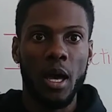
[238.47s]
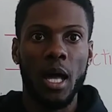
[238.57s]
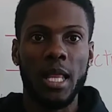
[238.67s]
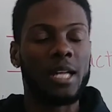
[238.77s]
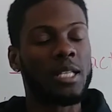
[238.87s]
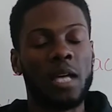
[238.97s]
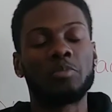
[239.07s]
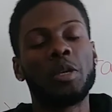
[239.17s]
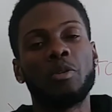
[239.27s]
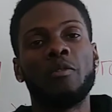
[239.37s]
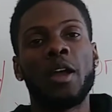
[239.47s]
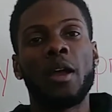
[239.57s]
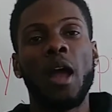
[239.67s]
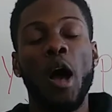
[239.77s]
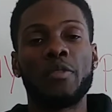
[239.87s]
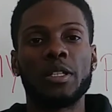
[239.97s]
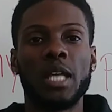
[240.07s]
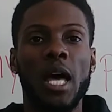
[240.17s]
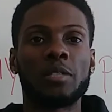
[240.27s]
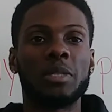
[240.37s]
A lot of times people very
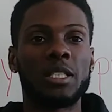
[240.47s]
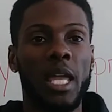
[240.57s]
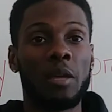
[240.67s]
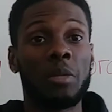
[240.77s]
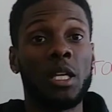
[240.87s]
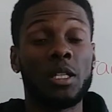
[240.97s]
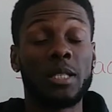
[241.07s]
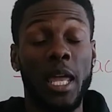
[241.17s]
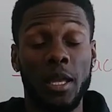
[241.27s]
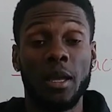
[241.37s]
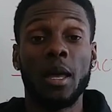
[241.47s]
oftentimes mistake